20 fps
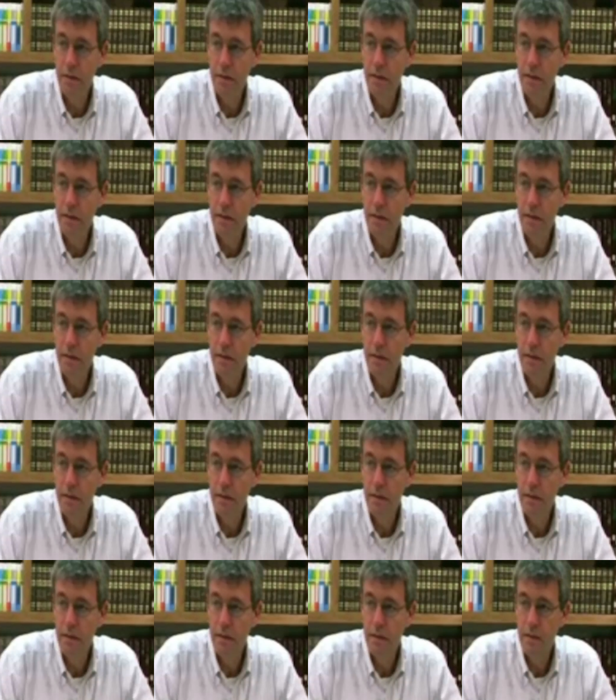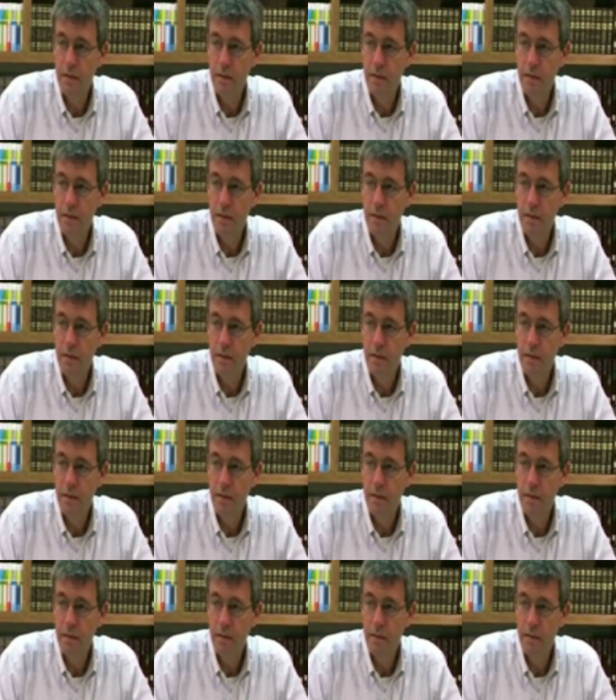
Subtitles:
(no one is talking)